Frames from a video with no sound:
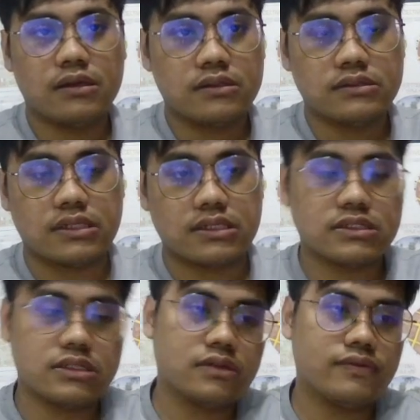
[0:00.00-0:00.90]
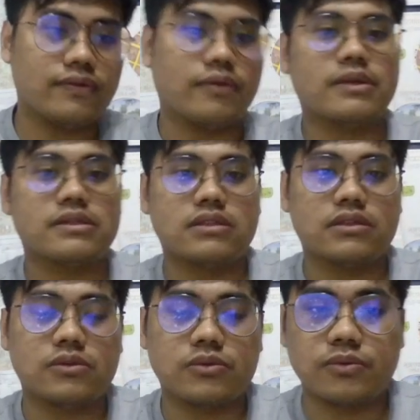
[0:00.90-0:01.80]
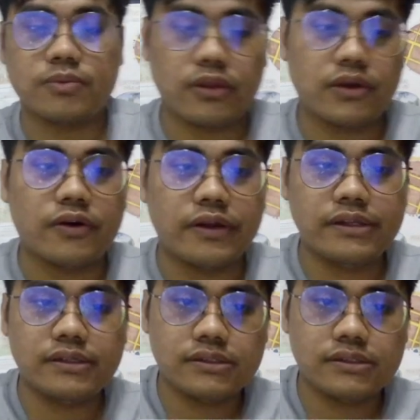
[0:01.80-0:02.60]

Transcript: change from raster to polygon.